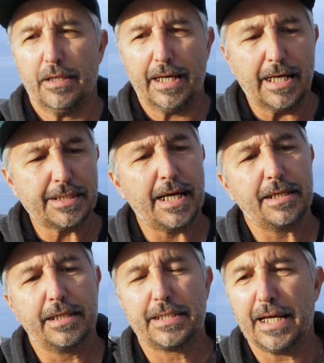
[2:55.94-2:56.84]
like I said,
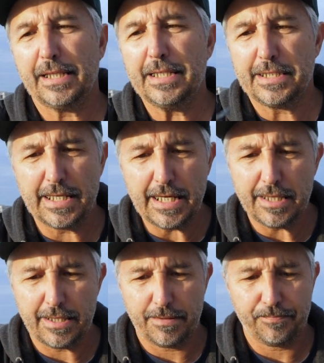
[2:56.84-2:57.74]
you take these
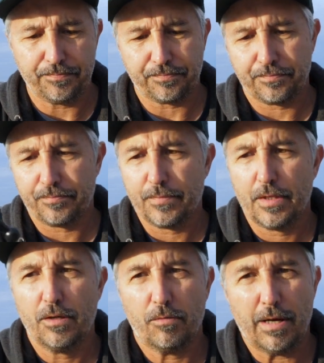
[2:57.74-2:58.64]
teeth,
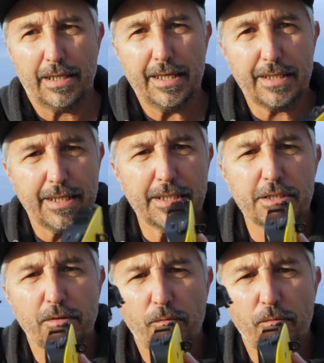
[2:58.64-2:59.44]
right like this,